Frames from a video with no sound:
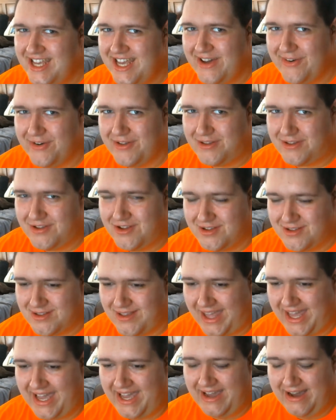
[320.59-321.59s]
it was just
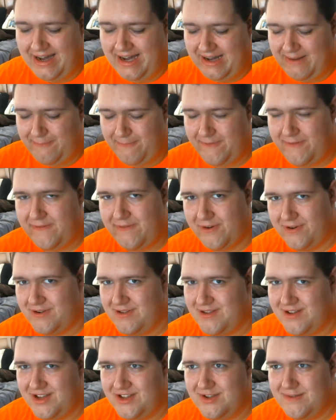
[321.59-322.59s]
a
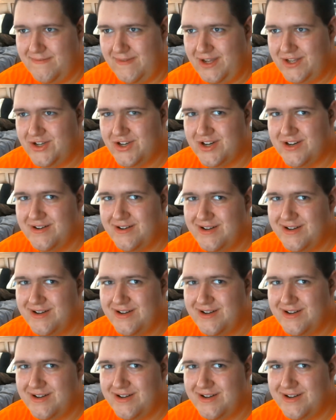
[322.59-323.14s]
Force Touch feature.